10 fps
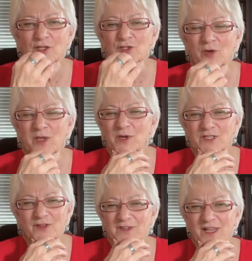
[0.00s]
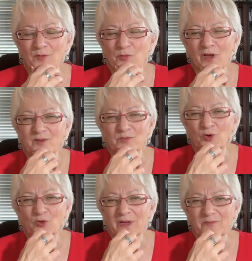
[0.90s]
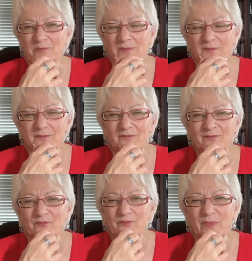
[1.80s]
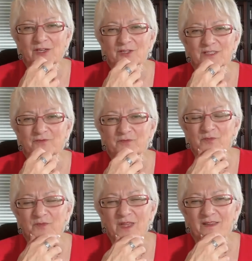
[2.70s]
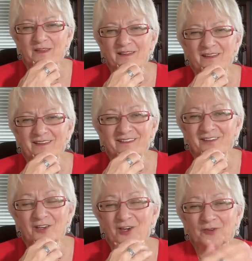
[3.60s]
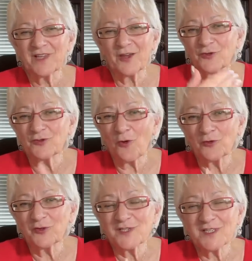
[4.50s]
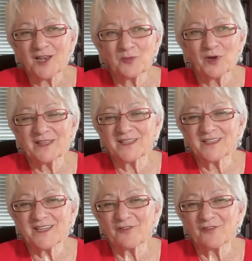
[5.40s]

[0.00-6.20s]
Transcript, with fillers: So he must have celebrated Purim, because if, uh, you know, they're told to celebrate this